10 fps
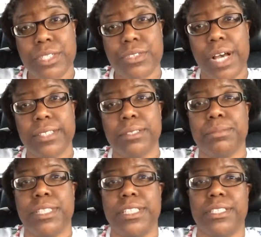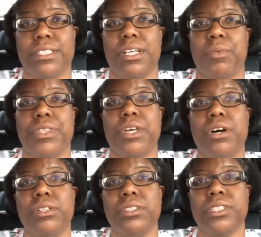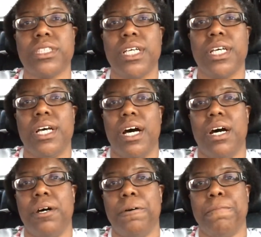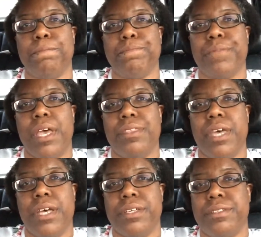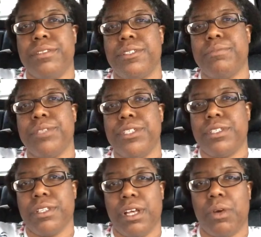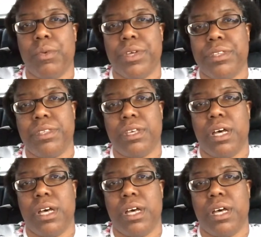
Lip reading: So I had some decent luck with those, and then some decent luck with